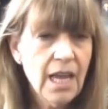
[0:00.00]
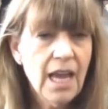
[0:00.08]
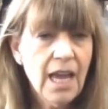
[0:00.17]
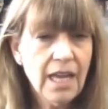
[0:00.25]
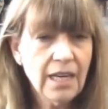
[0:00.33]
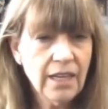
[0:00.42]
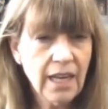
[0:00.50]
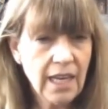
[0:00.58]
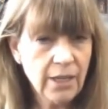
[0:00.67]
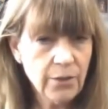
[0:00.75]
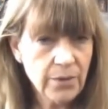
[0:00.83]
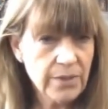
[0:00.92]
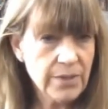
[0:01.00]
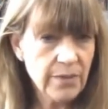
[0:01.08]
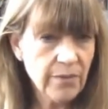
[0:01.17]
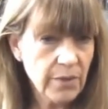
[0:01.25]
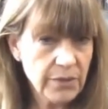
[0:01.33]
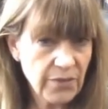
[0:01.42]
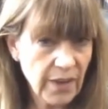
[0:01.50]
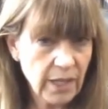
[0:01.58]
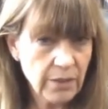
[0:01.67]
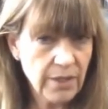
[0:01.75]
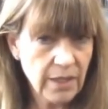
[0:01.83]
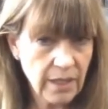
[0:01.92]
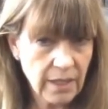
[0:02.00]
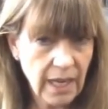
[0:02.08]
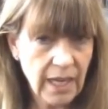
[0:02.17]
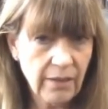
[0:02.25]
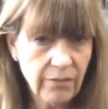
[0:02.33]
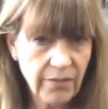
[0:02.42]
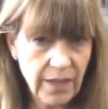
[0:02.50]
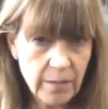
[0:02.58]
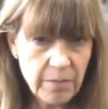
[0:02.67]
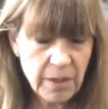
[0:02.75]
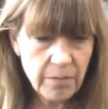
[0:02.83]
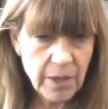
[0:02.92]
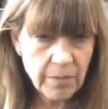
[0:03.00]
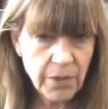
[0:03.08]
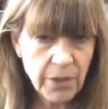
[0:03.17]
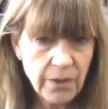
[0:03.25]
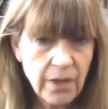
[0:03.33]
and an aneurysm is found in a family member,